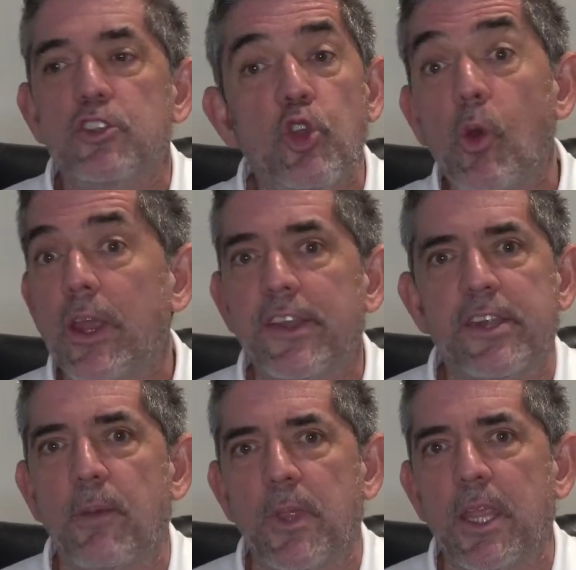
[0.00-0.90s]
doing
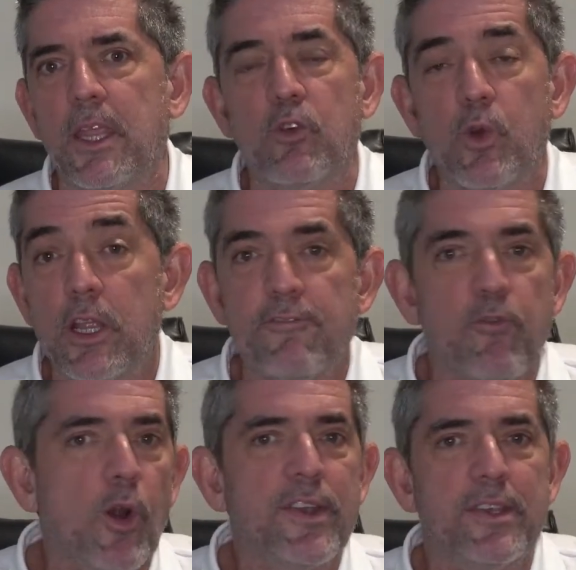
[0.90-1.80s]
something and
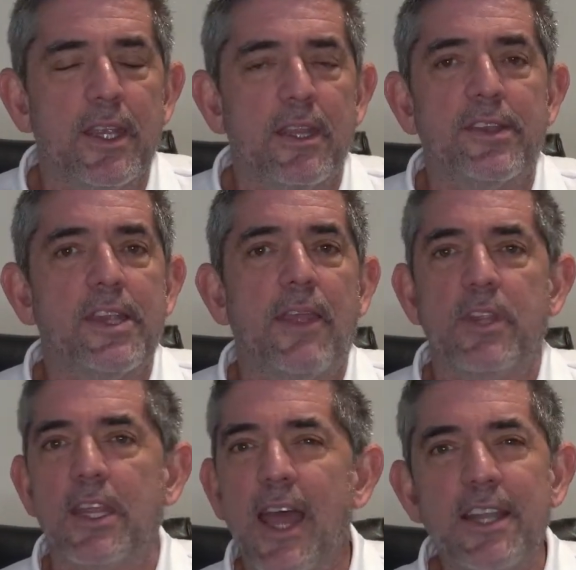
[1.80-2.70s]
reinforcing
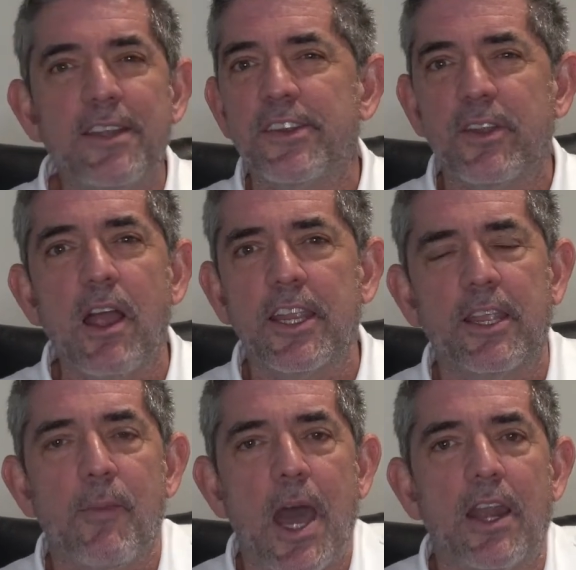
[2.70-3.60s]
safety and not just talking
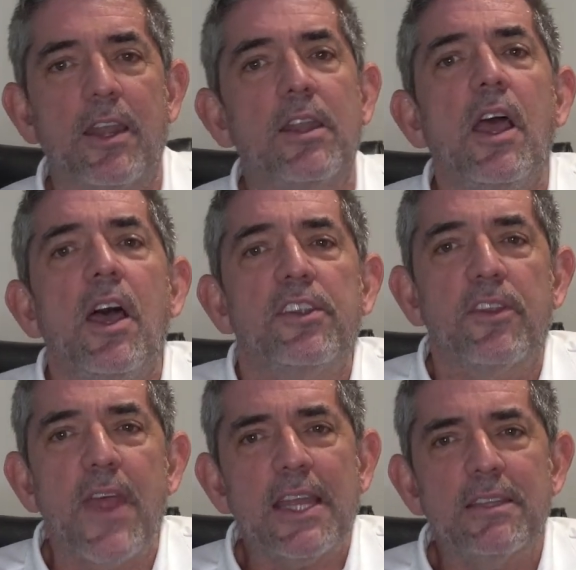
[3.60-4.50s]
about it. So
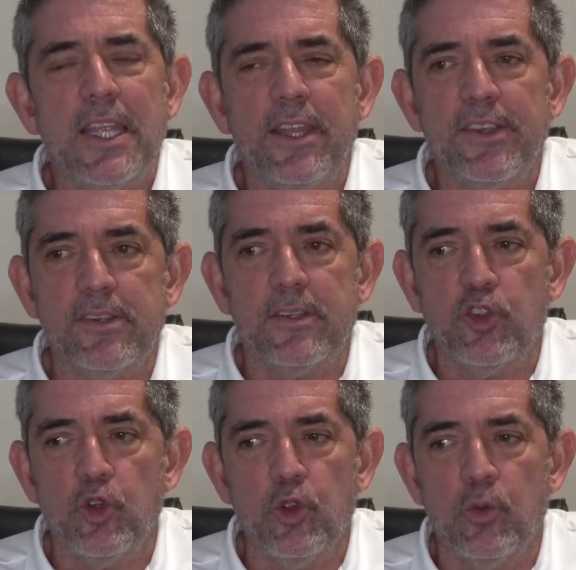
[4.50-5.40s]
that leads
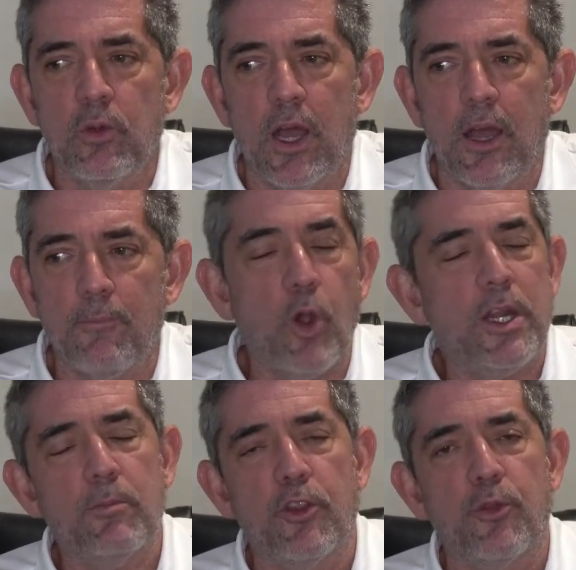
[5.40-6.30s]
to point
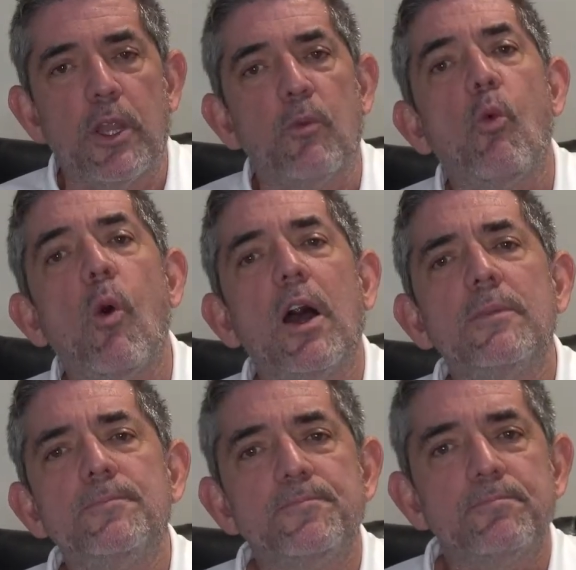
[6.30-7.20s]
number 3.
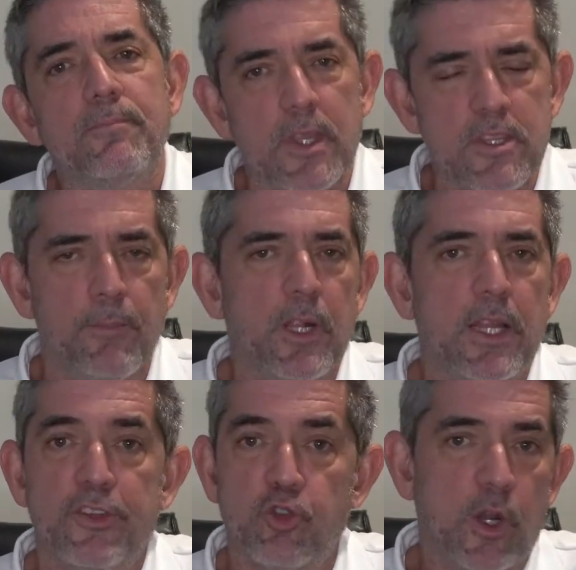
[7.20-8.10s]
What
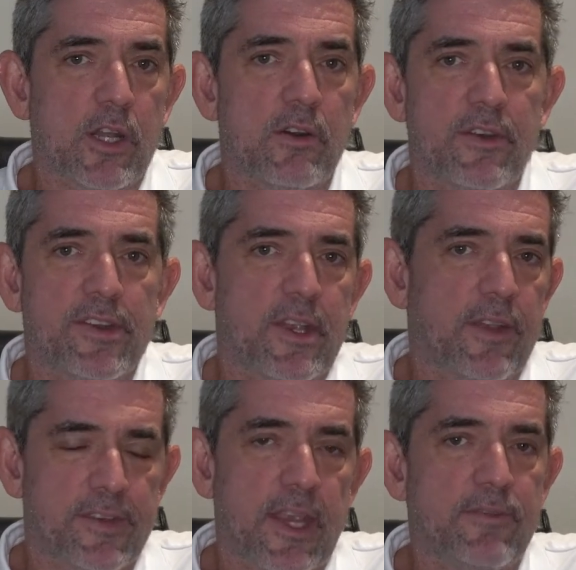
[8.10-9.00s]
typically triggers
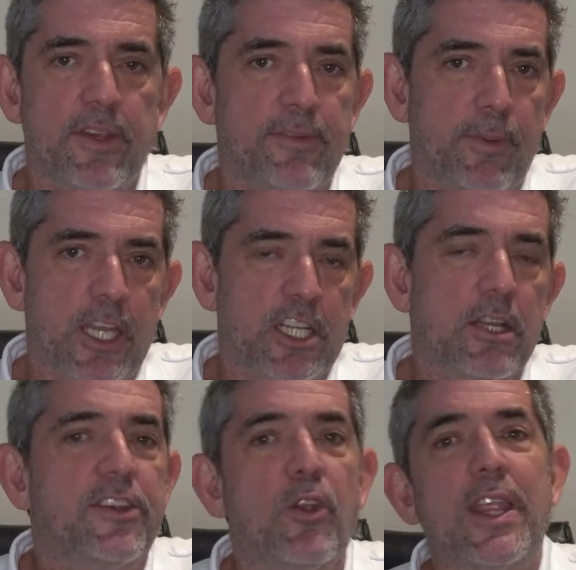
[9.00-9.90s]
a safety speech?
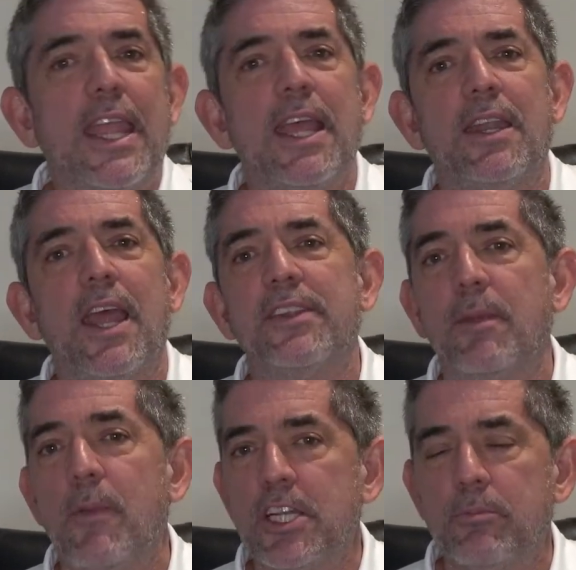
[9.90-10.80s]
So again, as I
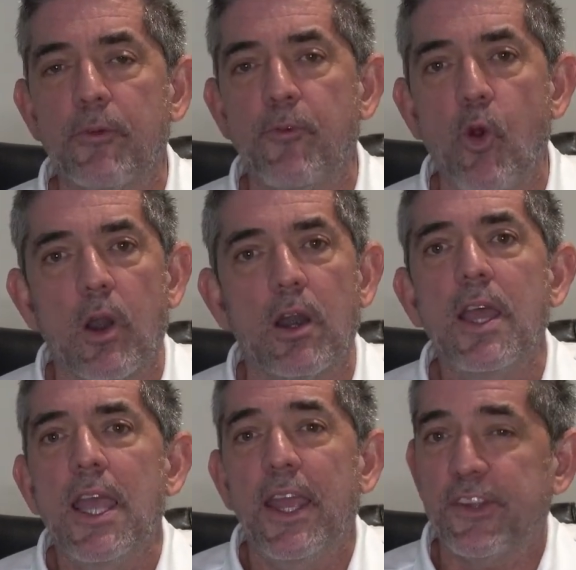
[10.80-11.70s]
mentioned before,
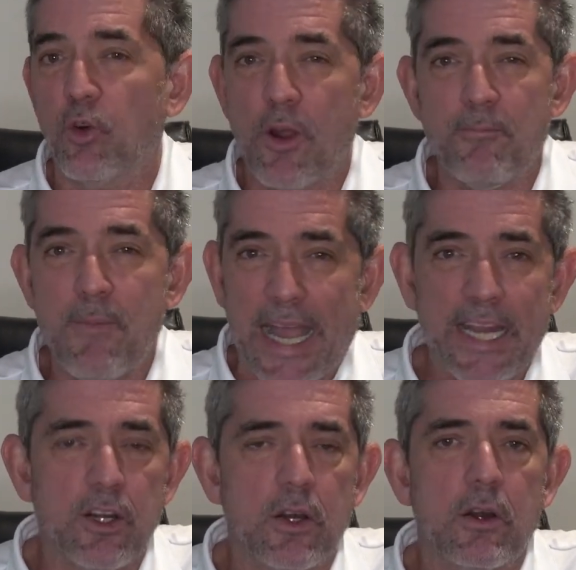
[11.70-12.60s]
it's a
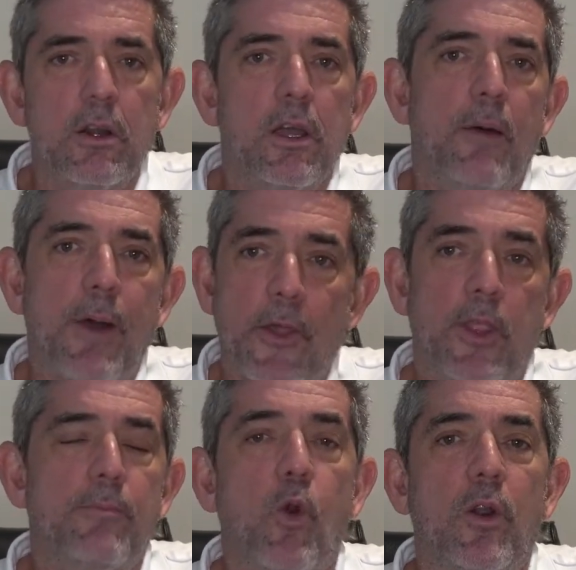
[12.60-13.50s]
reminder about the
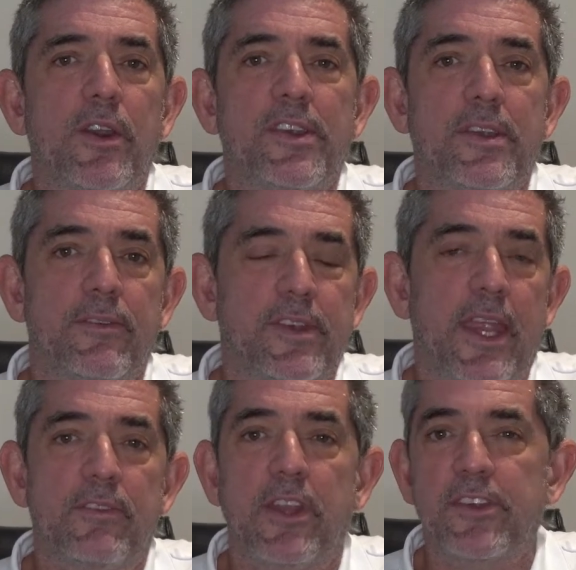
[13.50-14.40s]
importance of
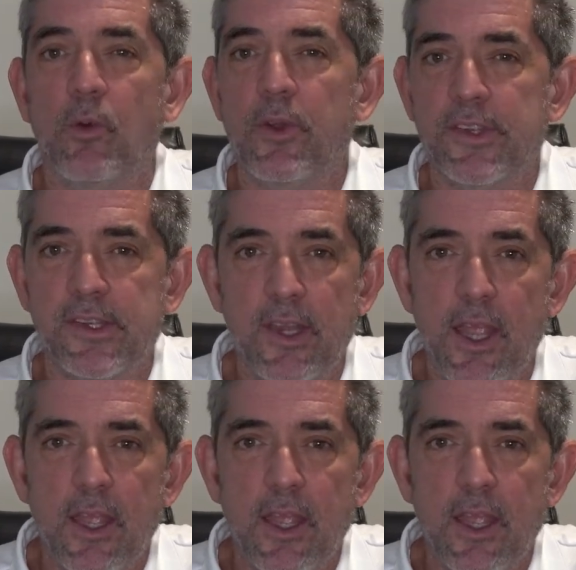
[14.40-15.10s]
safety. So it's,